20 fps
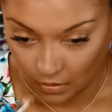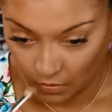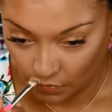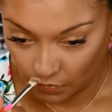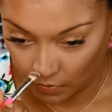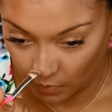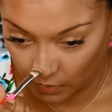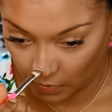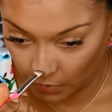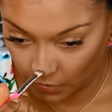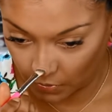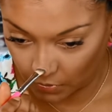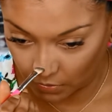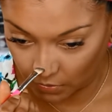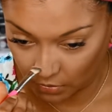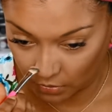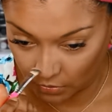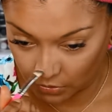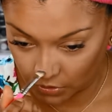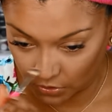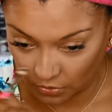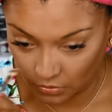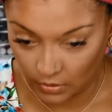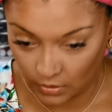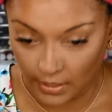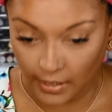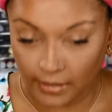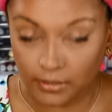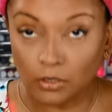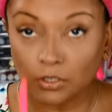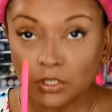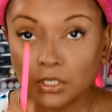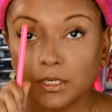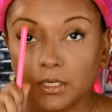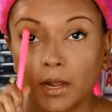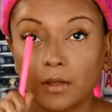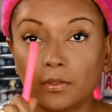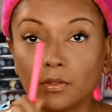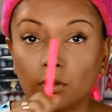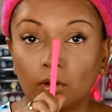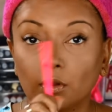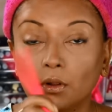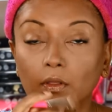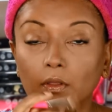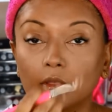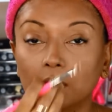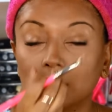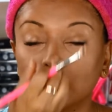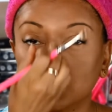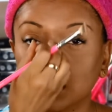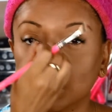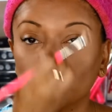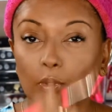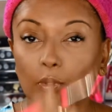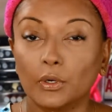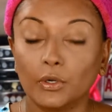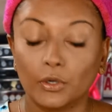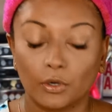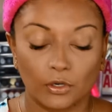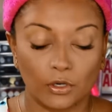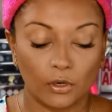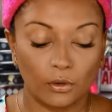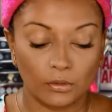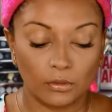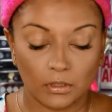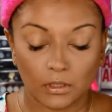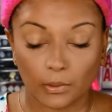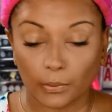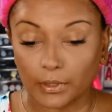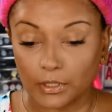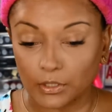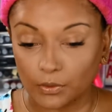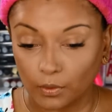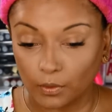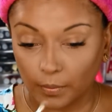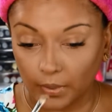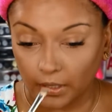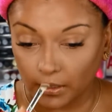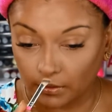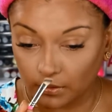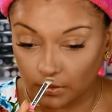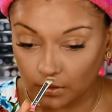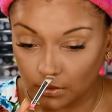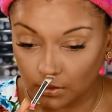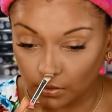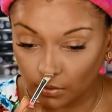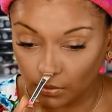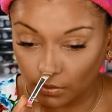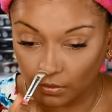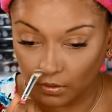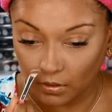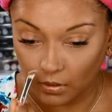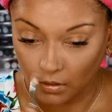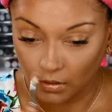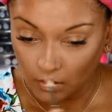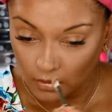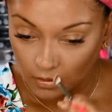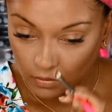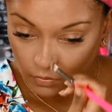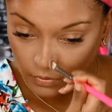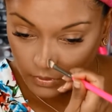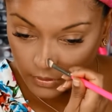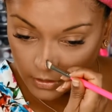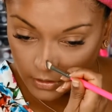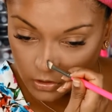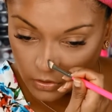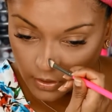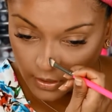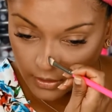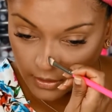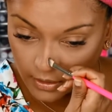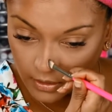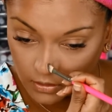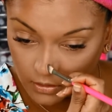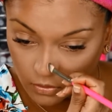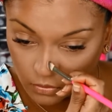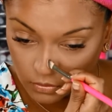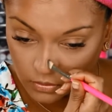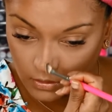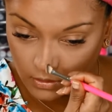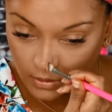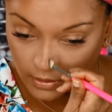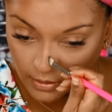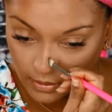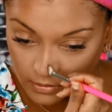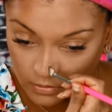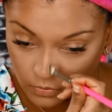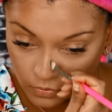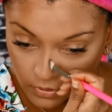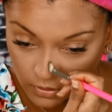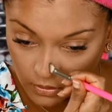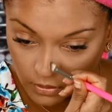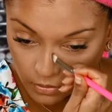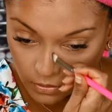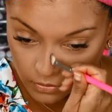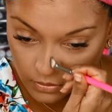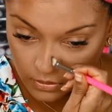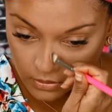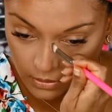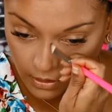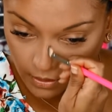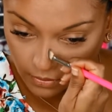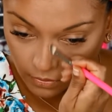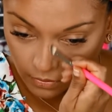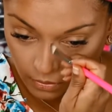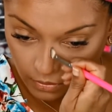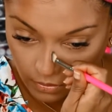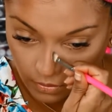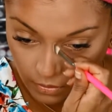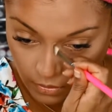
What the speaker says: Remember, the closer your lines are together, the slimmer your nose is going to appear. So really try to get those lines really close together.